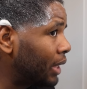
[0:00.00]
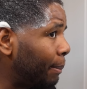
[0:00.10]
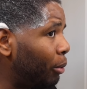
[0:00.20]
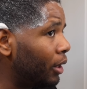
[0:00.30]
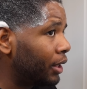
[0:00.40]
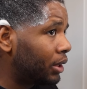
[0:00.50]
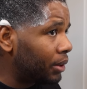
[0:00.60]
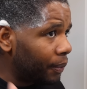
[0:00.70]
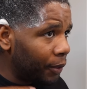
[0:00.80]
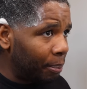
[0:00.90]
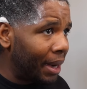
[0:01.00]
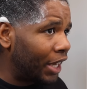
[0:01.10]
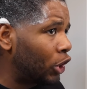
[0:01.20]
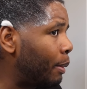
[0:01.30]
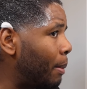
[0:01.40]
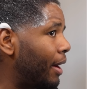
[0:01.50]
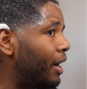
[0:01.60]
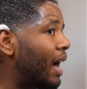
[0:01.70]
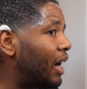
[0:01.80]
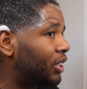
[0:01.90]
I pull this black soap in my
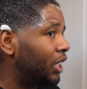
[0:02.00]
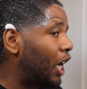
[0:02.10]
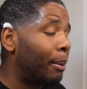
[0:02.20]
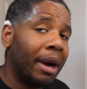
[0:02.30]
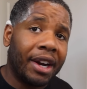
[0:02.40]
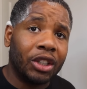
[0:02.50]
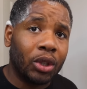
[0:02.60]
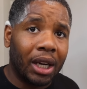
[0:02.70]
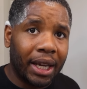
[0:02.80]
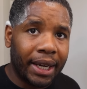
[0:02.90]
hair, I'll see how my hair is gonna lay